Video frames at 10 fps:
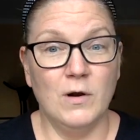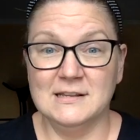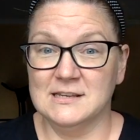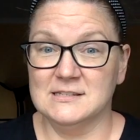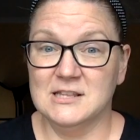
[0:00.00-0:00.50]
One
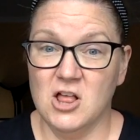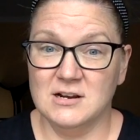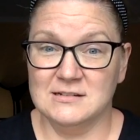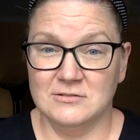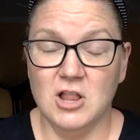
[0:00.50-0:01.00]
is a
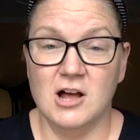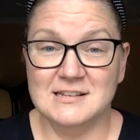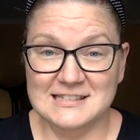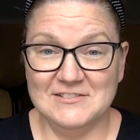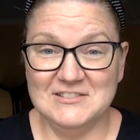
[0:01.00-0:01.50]
long, long
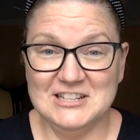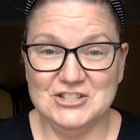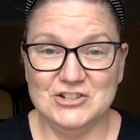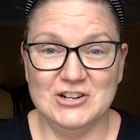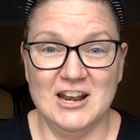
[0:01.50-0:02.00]
sleeve
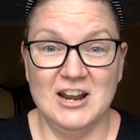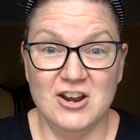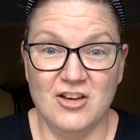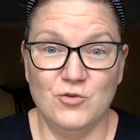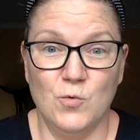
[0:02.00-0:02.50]
t-shirt and
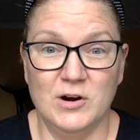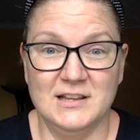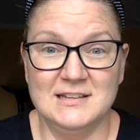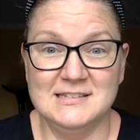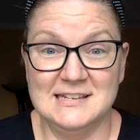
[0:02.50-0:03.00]
another one
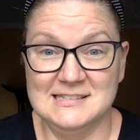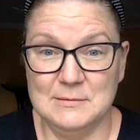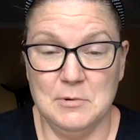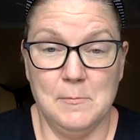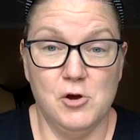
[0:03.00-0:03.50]
is a
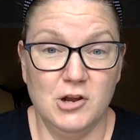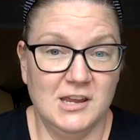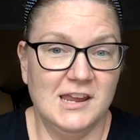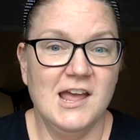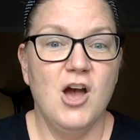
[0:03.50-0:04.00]
zip up
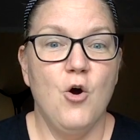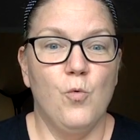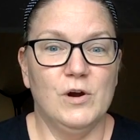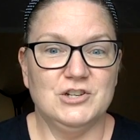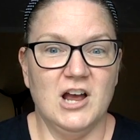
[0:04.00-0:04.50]
hoodie,
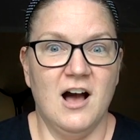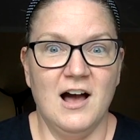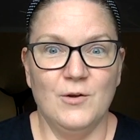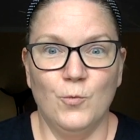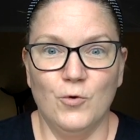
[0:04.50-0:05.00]
which
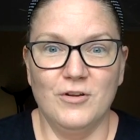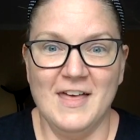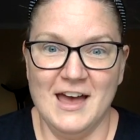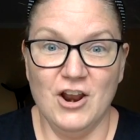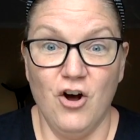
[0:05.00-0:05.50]
I wore
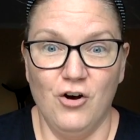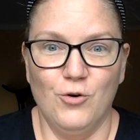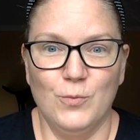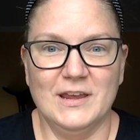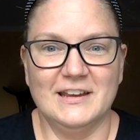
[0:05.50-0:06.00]
that
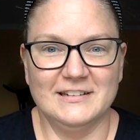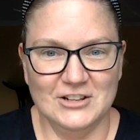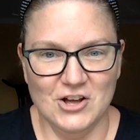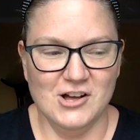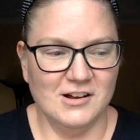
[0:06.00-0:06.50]
all weekend
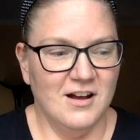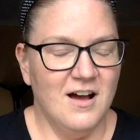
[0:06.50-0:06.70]
long.